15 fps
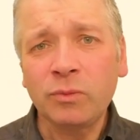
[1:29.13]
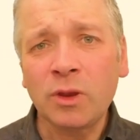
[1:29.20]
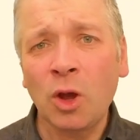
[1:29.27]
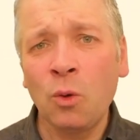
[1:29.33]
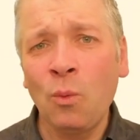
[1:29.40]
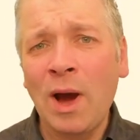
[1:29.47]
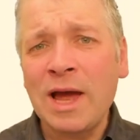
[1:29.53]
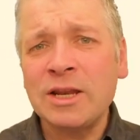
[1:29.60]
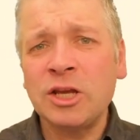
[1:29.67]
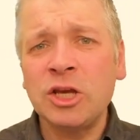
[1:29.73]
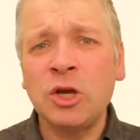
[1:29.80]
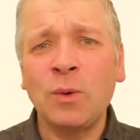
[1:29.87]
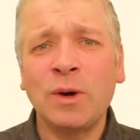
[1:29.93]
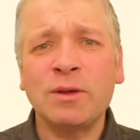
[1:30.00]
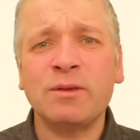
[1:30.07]
When
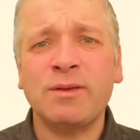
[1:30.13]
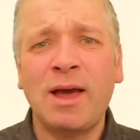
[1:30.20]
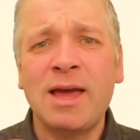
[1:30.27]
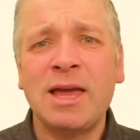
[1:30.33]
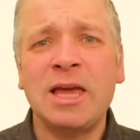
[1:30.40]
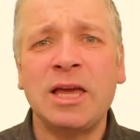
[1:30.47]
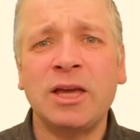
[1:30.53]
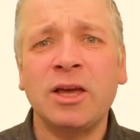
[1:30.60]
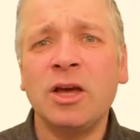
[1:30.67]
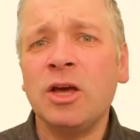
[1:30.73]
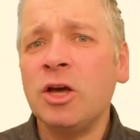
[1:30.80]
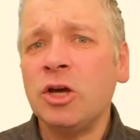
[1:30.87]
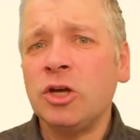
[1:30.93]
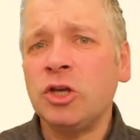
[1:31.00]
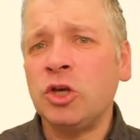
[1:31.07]
you are saying
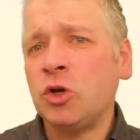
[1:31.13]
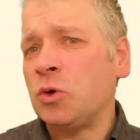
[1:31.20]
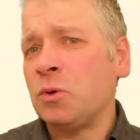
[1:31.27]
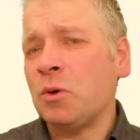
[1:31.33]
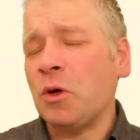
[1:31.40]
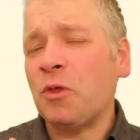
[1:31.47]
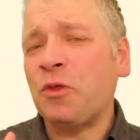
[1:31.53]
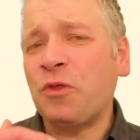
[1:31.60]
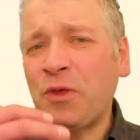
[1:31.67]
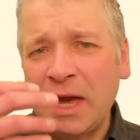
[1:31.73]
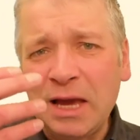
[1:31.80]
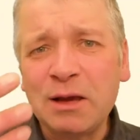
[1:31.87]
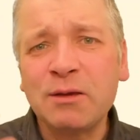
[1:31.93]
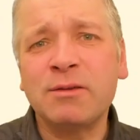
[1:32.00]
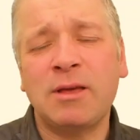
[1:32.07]
you
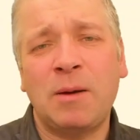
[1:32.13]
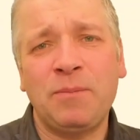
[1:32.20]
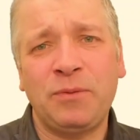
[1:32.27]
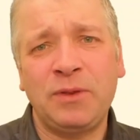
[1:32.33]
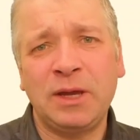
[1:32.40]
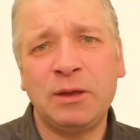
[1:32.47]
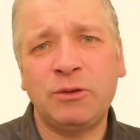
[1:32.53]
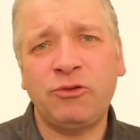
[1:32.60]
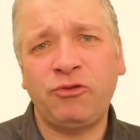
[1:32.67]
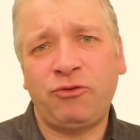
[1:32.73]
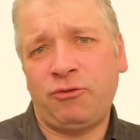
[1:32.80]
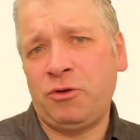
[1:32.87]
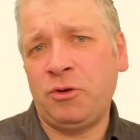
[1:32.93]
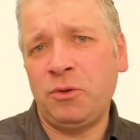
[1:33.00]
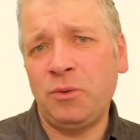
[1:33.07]
think something is
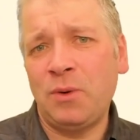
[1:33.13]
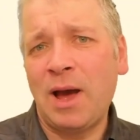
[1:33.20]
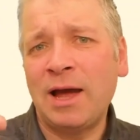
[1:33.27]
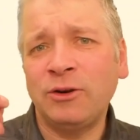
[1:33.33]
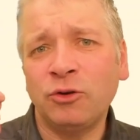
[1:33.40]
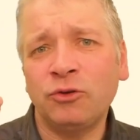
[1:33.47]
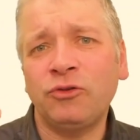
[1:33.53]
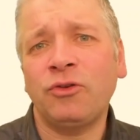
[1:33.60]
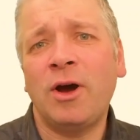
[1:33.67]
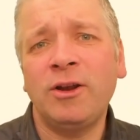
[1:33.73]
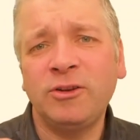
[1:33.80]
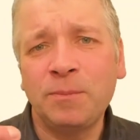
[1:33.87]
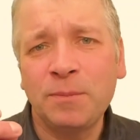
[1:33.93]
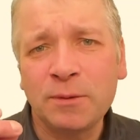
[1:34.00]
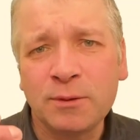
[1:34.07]
true and you're trying to
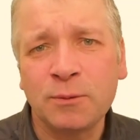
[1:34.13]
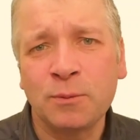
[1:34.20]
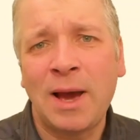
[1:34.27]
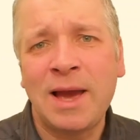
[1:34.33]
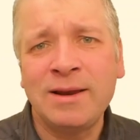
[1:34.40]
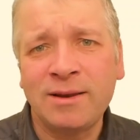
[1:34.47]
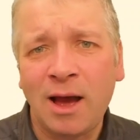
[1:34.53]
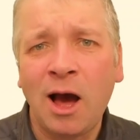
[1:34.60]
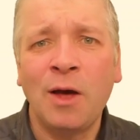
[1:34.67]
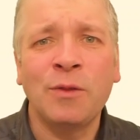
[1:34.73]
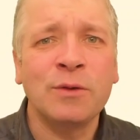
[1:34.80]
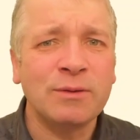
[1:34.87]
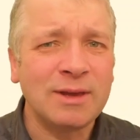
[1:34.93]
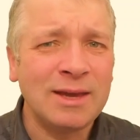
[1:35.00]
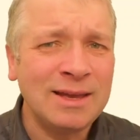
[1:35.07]
persuade
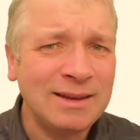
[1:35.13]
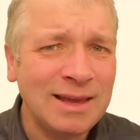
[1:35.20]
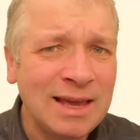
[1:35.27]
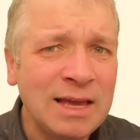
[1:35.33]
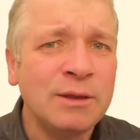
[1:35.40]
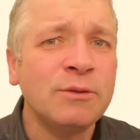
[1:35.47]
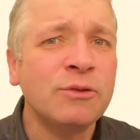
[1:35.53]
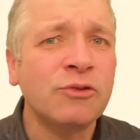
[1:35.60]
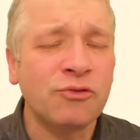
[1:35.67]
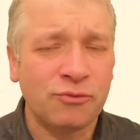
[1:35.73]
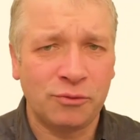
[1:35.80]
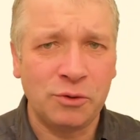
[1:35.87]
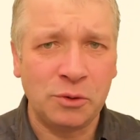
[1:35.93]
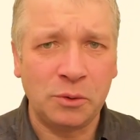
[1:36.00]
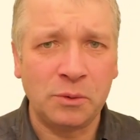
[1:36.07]
others it is
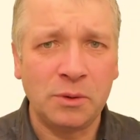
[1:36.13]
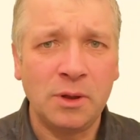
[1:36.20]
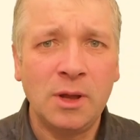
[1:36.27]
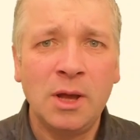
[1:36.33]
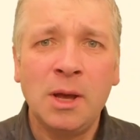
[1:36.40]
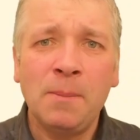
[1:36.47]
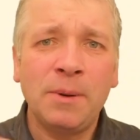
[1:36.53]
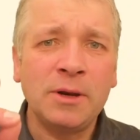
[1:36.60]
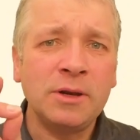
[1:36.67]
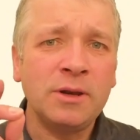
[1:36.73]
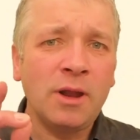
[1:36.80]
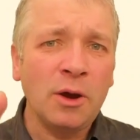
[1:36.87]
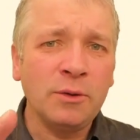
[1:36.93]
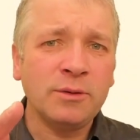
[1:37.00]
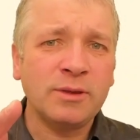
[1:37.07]
true. But
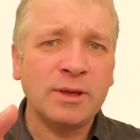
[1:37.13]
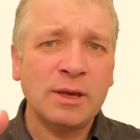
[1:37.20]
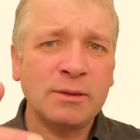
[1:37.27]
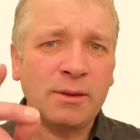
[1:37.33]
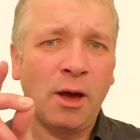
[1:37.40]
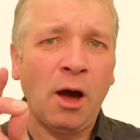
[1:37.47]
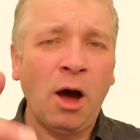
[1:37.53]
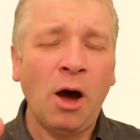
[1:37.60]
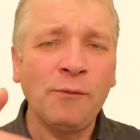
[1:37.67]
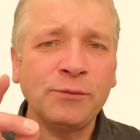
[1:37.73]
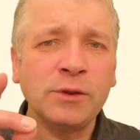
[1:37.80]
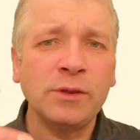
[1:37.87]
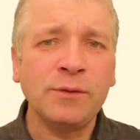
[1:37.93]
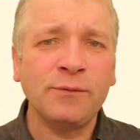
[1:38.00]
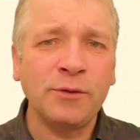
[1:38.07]
notice after
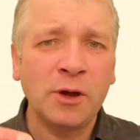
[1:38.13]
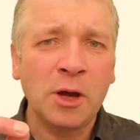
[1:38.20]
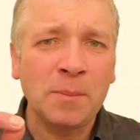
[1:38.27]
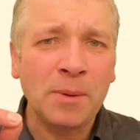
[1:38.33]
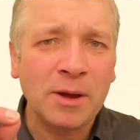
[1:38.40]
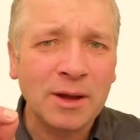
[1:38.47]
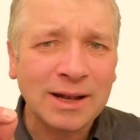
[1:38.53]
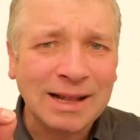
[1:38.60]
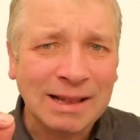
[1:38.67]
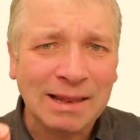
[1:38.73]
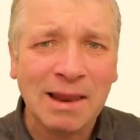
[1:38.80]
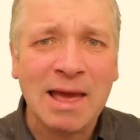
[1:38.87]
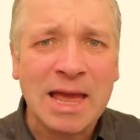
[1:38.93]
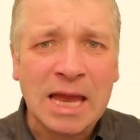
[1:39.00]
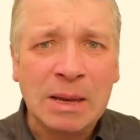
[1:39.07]
the verb
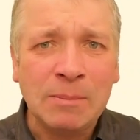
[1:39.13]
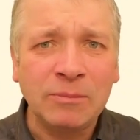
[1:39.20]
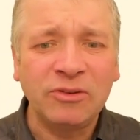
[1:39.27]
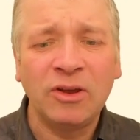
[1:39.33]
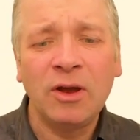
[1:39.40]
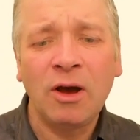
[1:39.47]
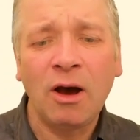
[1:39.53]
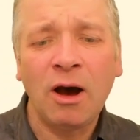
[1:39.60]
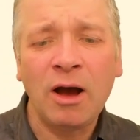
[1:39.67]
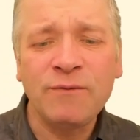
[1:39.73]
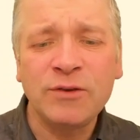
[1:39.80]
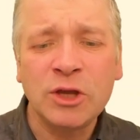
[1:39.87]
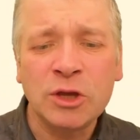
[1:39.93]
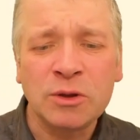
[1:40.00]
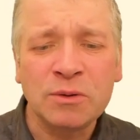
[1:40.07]
claimed, I've
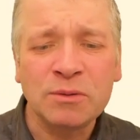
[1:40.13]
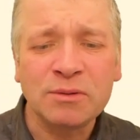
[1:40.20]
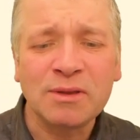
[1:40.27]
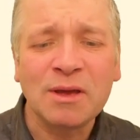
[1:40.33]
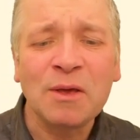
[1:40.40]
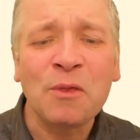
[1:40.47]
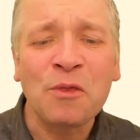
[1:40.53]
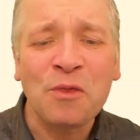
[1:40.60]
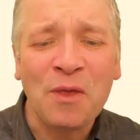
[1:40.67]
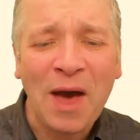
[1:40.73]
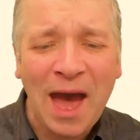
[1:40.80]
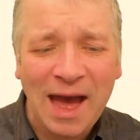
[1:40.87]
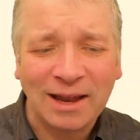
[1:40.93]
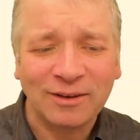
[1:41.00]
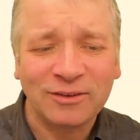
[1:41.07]
used
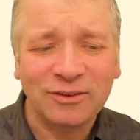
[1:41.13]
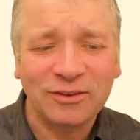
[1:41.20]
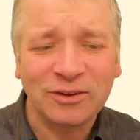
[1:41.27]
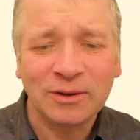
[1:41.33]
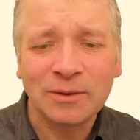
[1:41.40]
that.